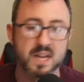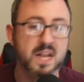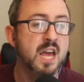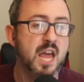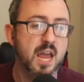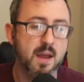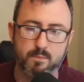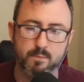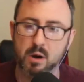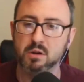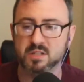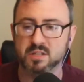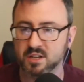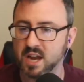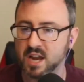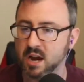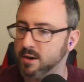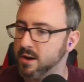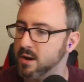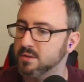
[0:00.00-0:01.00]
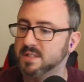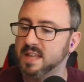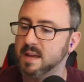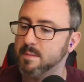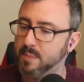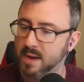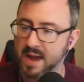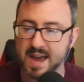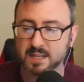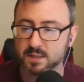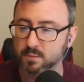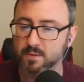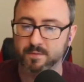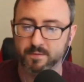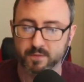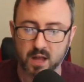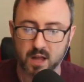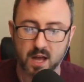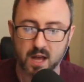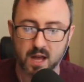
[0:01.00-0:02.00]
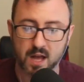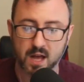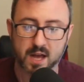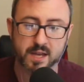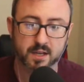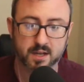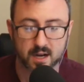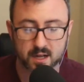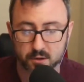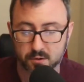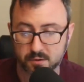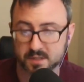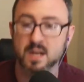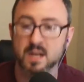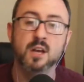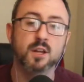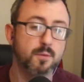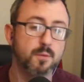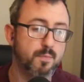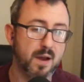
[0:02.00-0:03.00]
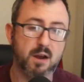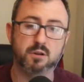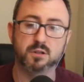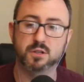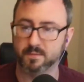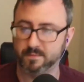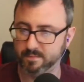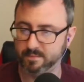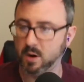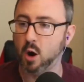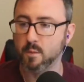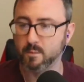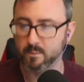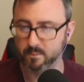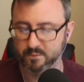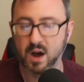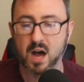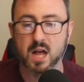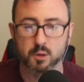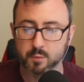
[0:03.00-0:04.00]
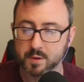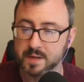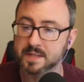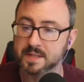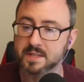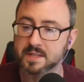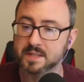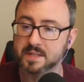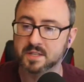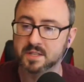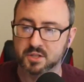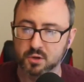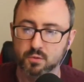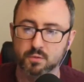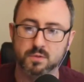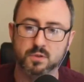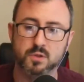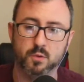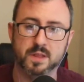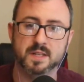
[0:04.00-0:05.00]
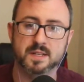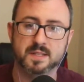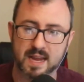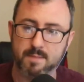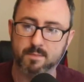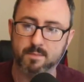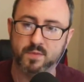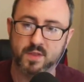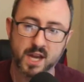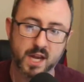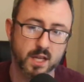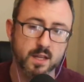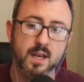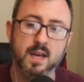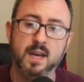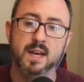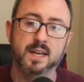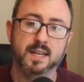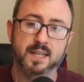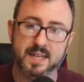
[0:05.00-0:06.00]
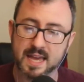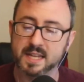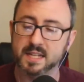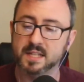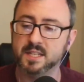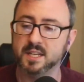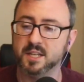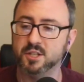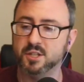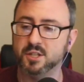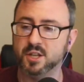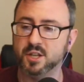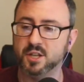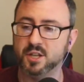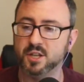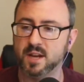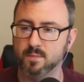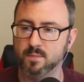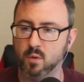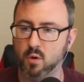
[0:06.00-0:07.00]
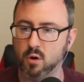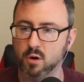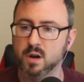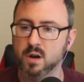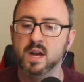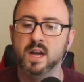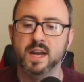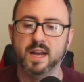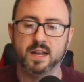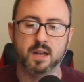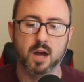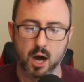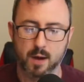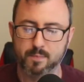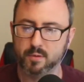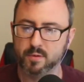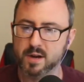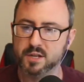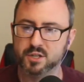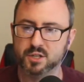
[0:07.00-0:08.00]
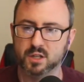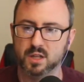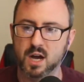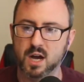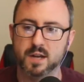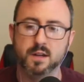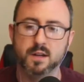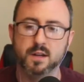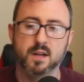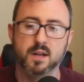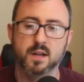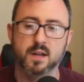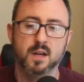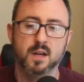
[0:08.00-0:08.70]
In both scenarios, they passed with flying colors. The Bears are following suit, doing the same thing, getting DJ Moore in upper echelon.